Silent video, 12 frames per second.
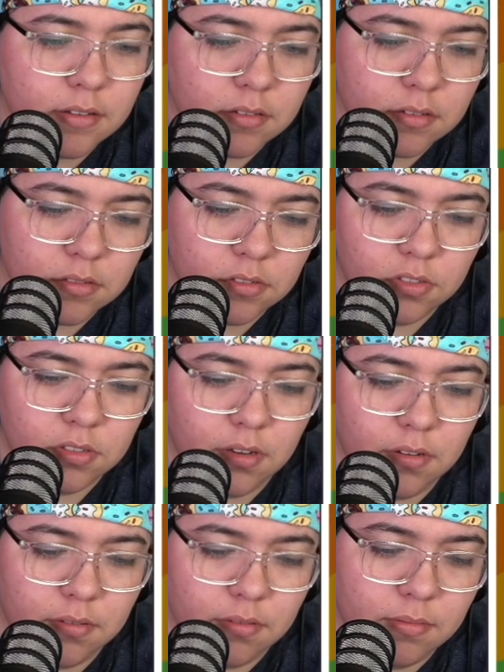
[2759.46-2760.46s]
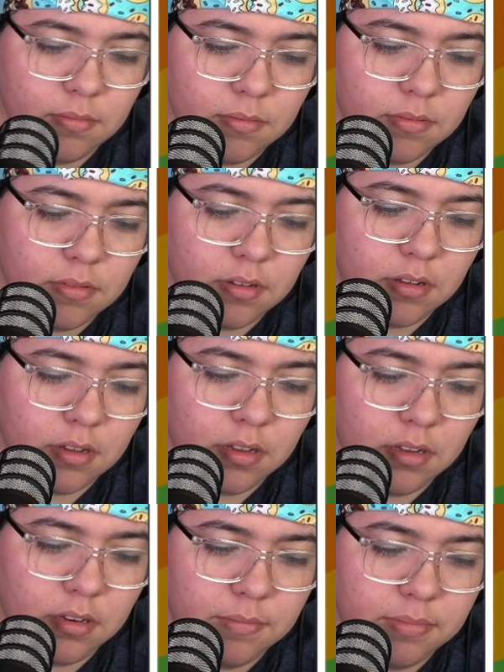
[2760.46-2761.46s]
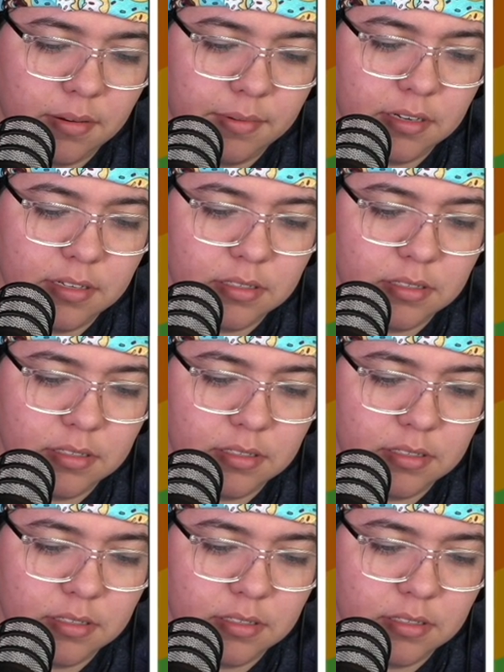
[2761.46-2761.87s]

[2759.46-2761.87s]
So I probably did